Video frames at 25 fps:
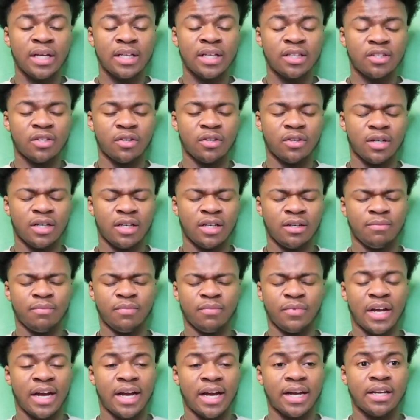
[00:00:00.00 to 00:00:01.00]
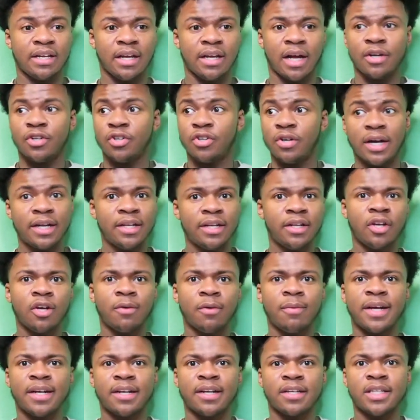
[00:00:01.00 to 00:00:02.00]
So I'm, um, I, I tried to go
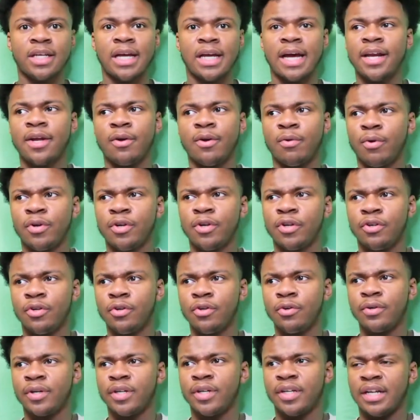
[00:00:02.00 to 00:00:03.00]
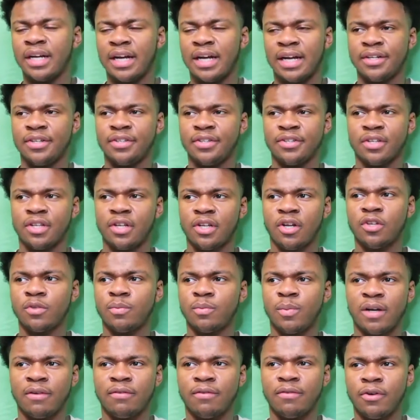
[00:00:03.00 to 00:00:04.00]
back to sleep. I didn't want to do it. I just closed
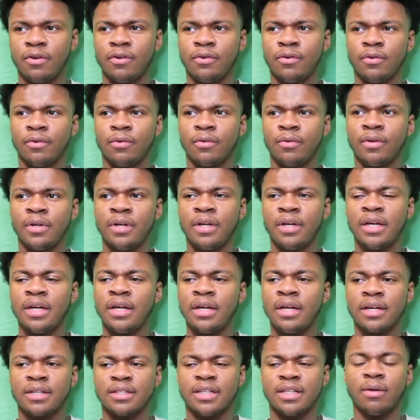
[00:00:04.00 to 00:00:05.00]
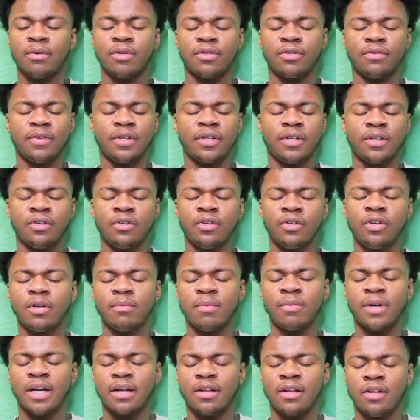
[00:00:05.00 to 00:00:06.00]
my phone. Because I was finna do
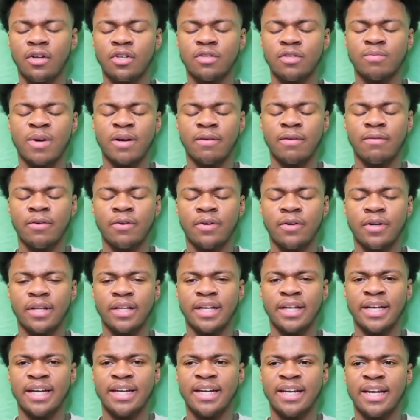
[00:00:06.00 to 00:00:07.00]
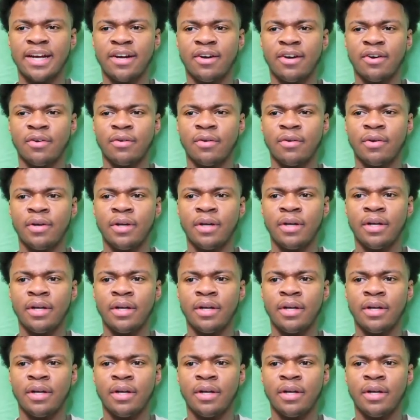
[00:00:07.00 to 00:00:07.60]
it, but I closed my phone and laid down.